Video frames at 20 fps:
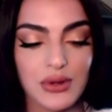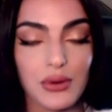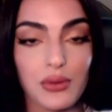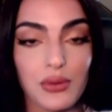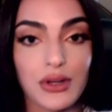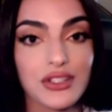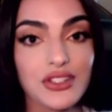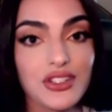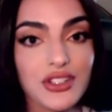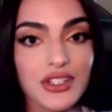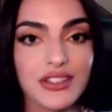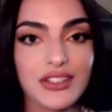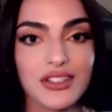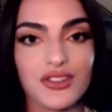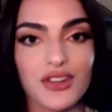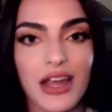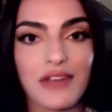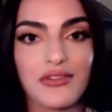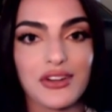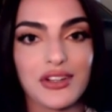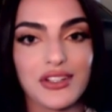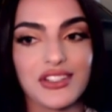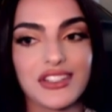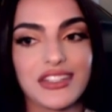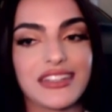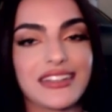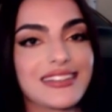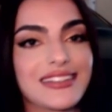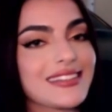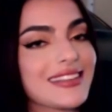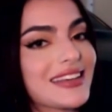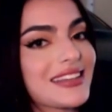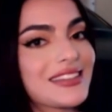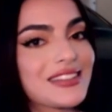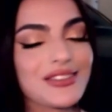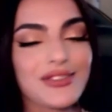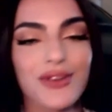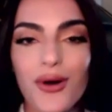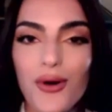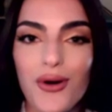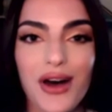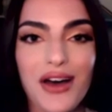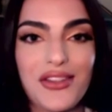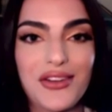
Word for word: but once you're in the driver's seat, it's like this whole